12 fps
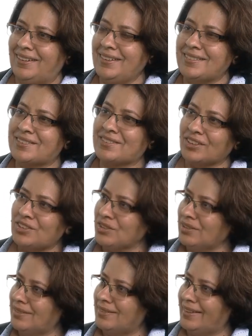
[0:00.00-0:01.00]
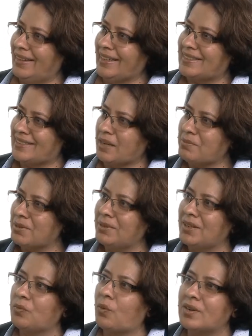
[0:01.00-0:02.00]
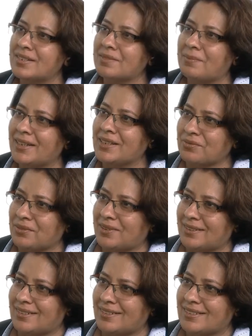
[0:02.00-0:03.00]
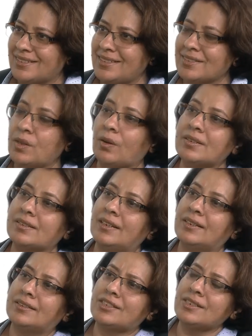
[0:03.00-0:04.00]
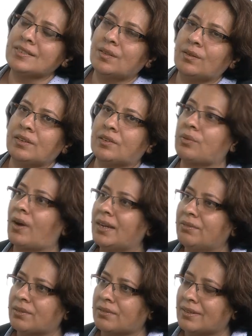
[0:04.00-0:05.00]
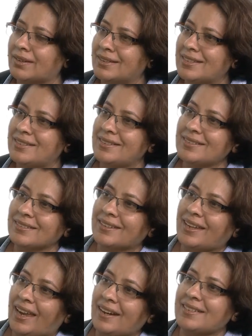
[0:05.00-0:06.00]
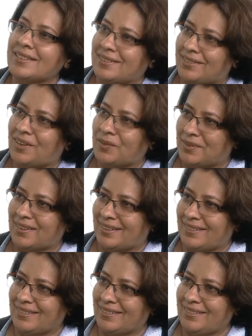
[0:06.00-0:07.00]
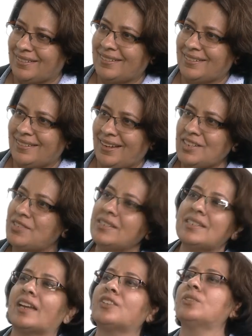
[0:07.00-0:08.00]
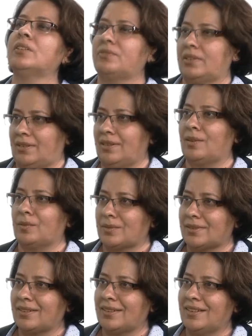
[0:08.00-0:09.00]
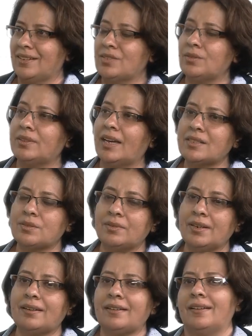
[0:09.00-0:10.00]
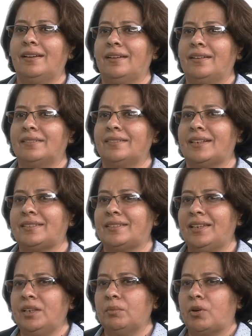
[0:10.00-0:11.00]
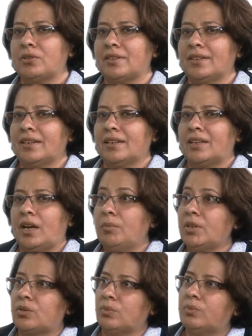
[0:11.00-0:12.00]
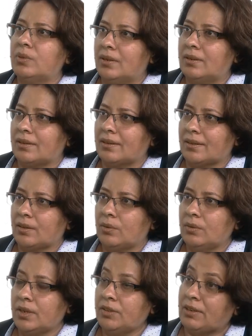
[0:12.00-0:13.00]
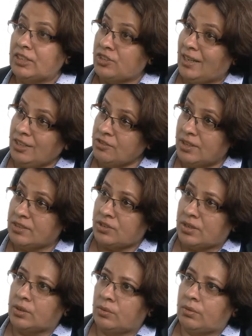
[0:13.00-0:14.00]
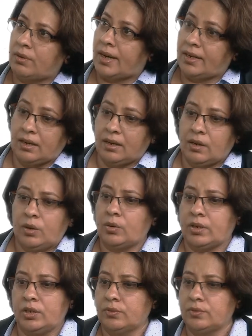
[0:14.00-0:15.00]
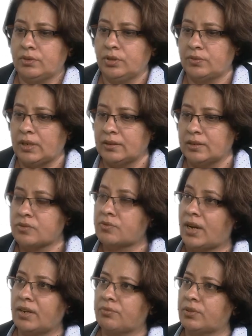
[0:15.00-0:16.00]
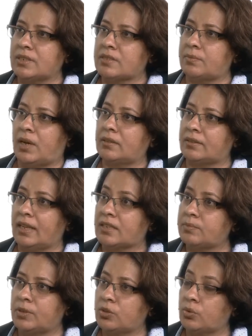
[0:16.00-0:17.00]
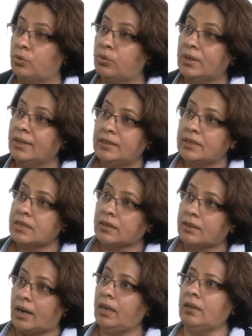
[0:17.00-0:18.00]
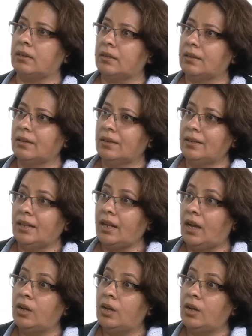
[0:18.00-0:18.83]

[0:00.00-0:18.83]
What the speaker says: It's such a acceptable and wanted place for her. She's not a driver. She's a caretaker out there, and she's actually freaking out. So that's where that thing about coming to work, if I change their schedule, right? Okay, you've done this drive for this month. Next month you go, they start crying. They're like,